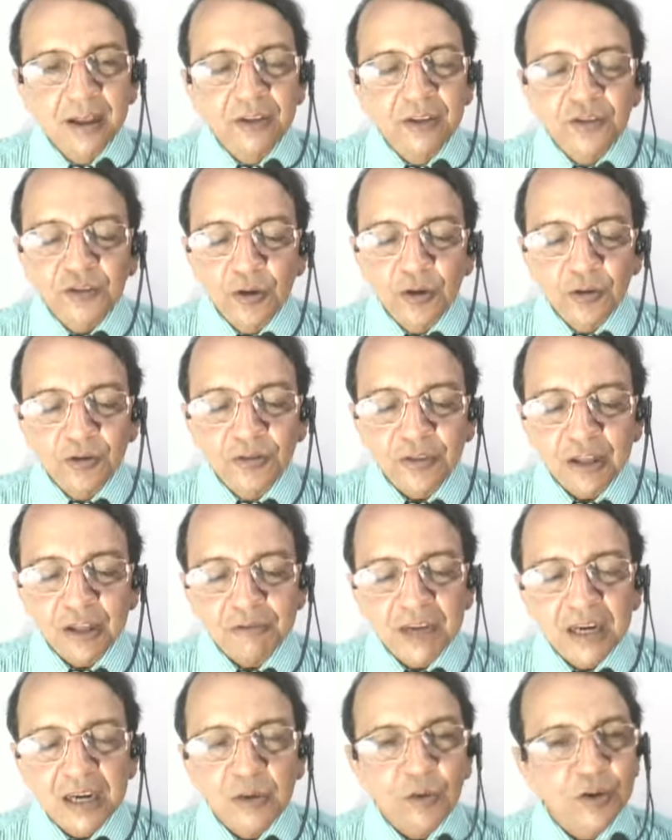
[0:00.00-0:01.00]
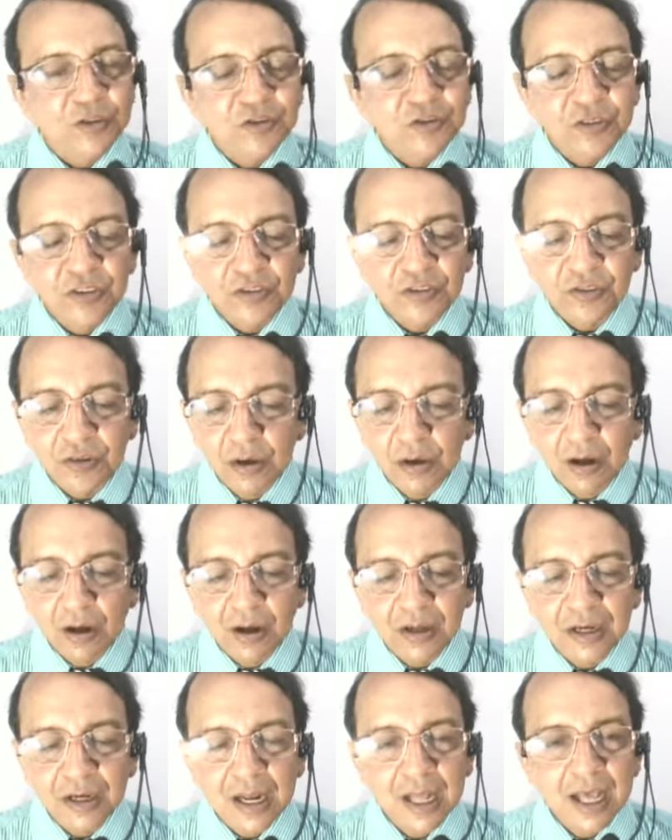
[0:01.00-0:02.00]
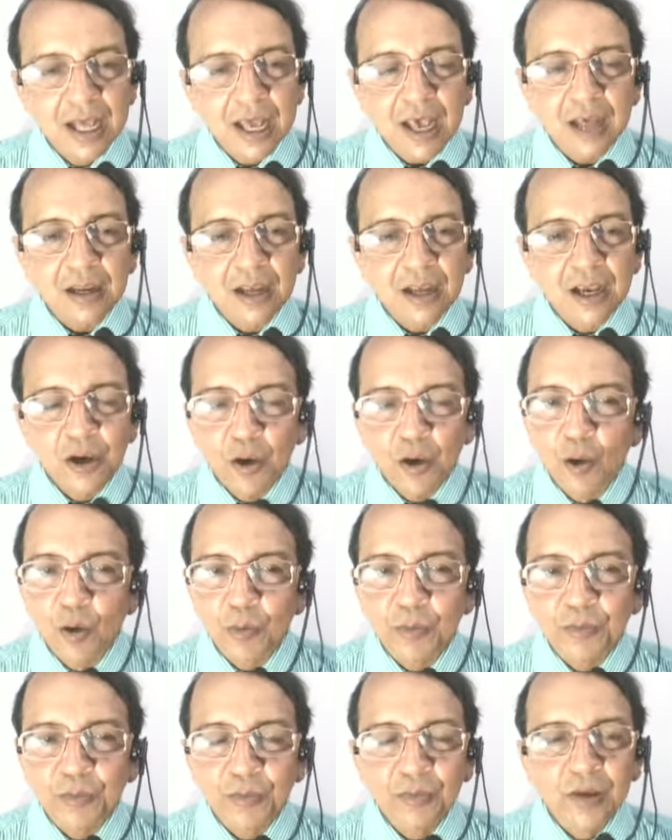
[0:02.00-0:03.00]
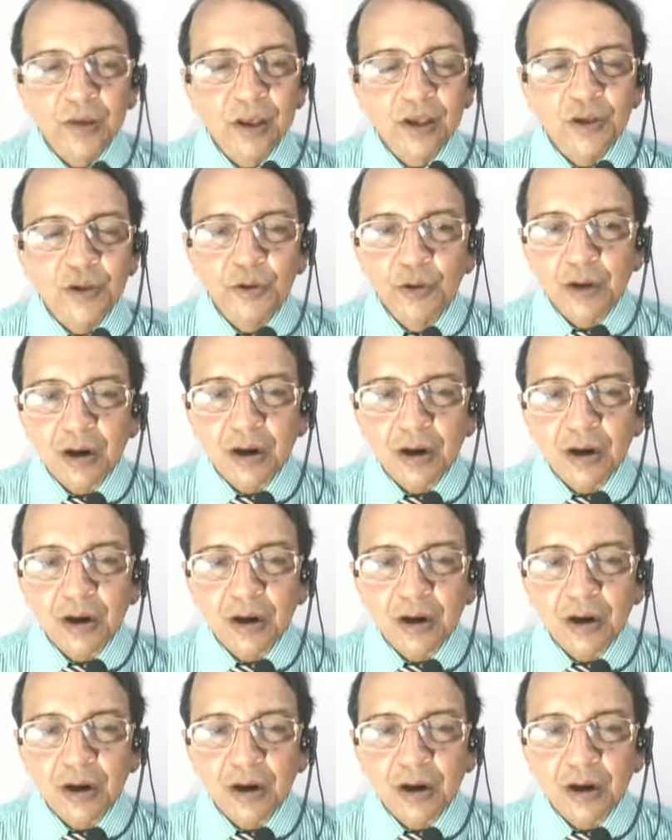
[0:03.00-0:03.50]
So 7 questions gone, and I hope you